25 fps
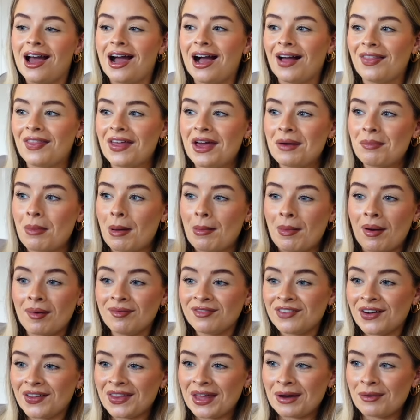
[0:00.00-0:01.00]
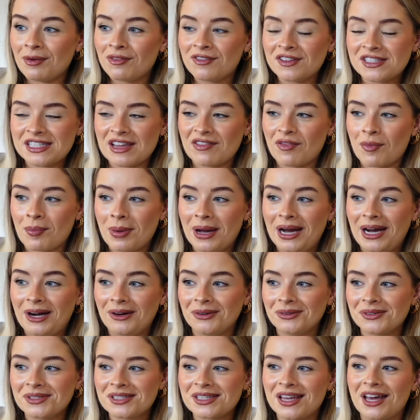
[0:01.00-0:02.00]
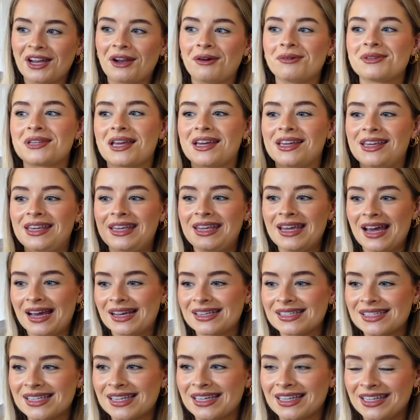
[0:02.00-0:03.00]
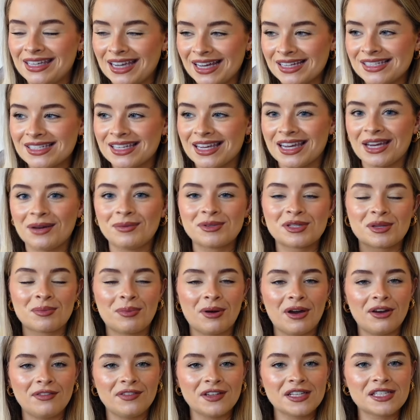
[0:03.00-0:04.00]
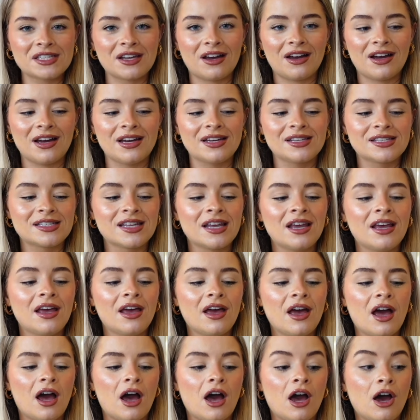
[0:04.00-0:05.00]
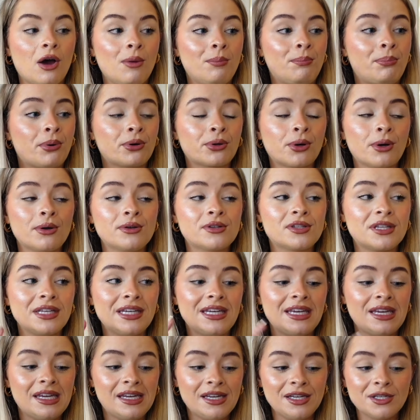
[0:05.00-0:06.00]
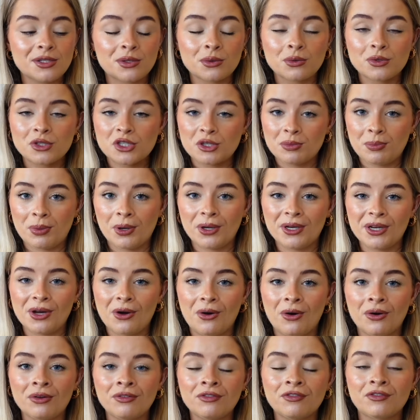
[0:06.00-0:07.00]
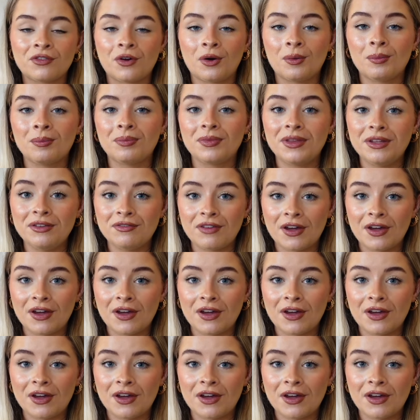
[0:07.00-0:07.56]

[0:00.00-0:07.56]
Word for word: and then my mum found that one for seven pounds and I was like, yes, get it. It was the perfect size. Uh, borrowed the easels to put it on from the